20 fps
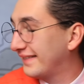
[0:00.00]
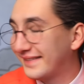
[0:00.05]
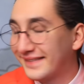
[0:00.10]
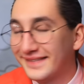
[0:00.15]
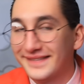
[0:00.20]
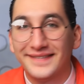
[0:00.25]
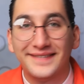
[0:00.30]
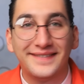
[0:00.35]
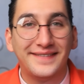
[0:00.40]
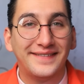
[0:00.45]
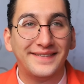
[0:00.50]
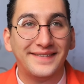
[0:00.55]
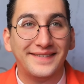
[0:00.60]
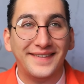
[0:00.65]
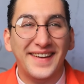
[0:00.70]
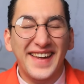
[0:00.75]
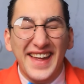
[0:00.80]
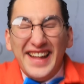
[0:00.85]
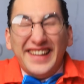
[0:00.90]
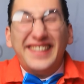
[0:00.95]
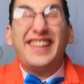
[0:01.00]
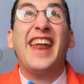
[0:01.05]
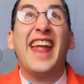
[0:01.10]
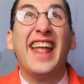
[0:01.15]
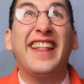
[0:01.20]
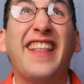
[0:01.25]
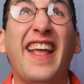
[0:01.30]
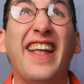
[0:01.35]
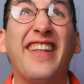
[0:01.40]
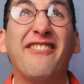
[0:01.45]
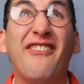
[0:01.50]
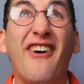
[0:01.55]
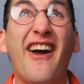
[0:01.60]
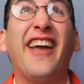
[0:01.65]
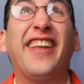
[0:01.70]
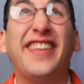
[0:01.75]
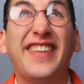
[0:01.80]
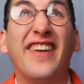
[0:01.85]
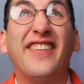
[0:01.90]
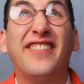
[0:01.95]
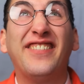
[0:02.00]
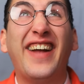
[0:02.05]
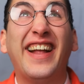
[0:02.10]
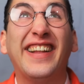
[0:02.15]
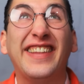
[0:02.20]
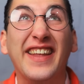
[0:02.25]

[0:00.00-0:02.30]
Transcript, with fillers: Of course. Guards, they're going to run